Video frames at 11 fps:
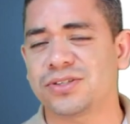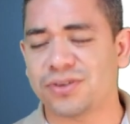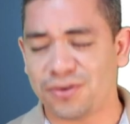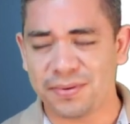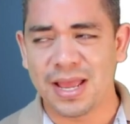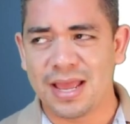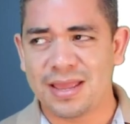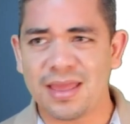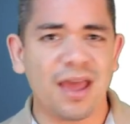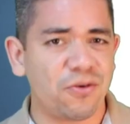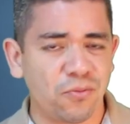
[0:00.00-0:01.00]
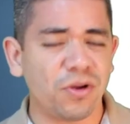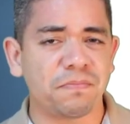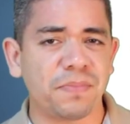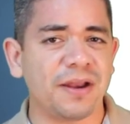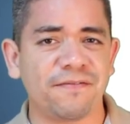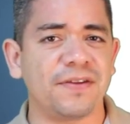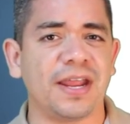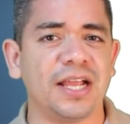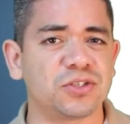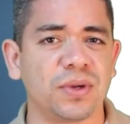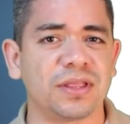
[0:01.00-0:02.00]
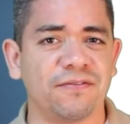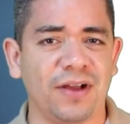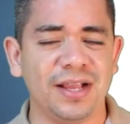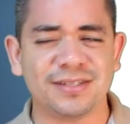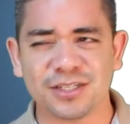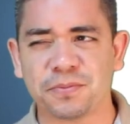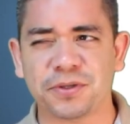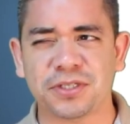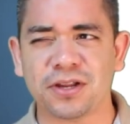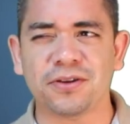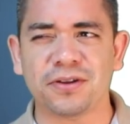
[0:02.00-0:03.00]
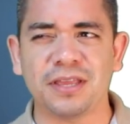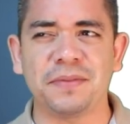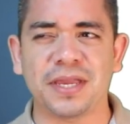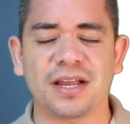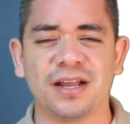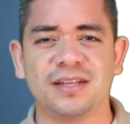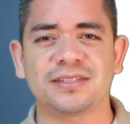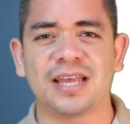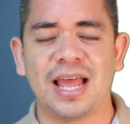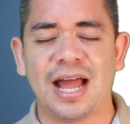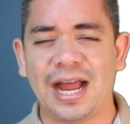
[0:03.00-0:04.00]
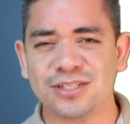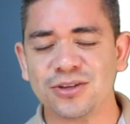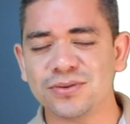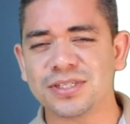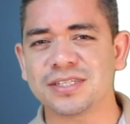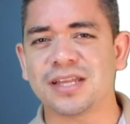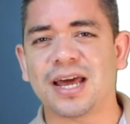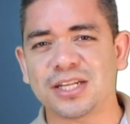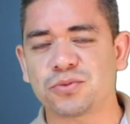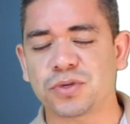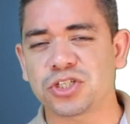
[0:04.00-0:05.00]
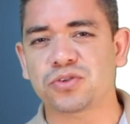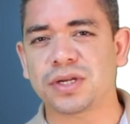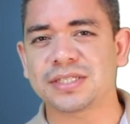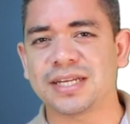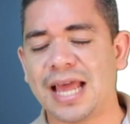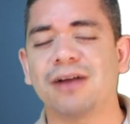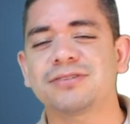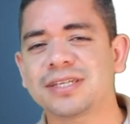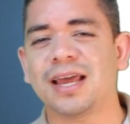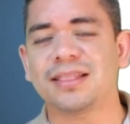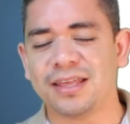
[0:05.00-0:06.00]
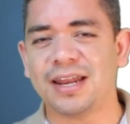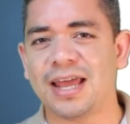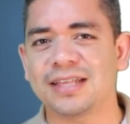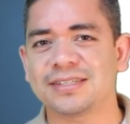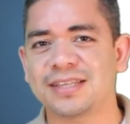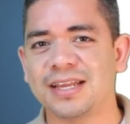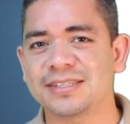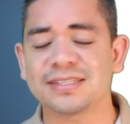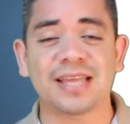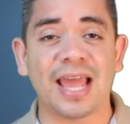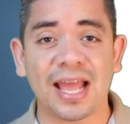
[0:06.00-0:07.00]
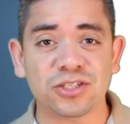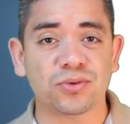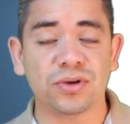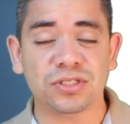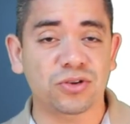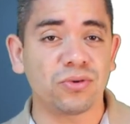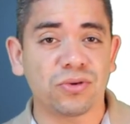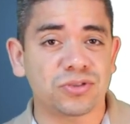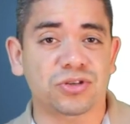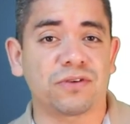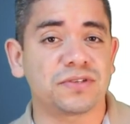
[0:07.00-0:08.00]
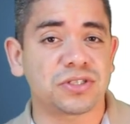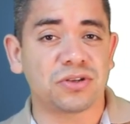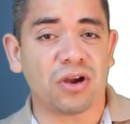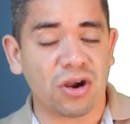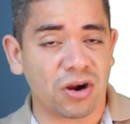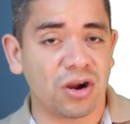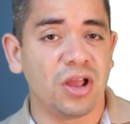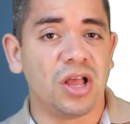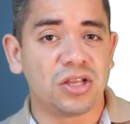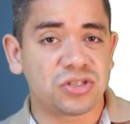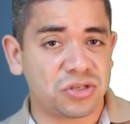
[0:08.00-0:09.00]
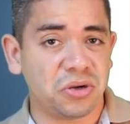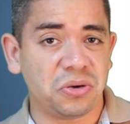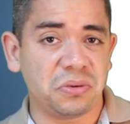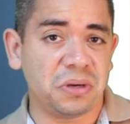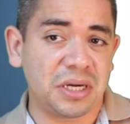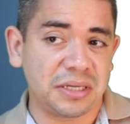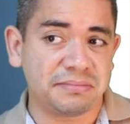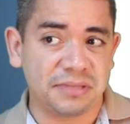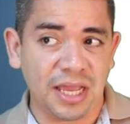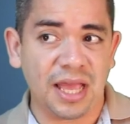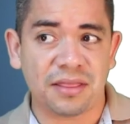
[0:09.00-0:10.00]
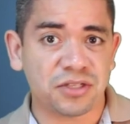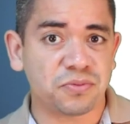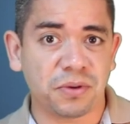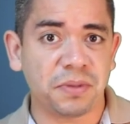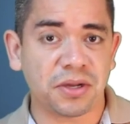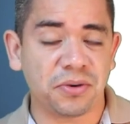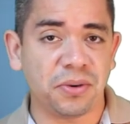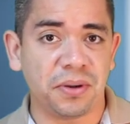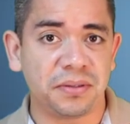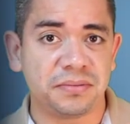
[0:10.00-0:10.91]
So yeah, it would benefit Android devices, particularly because iTunes is not as restricted outside the United States as Android's Google services are. So yeah, this would be cool.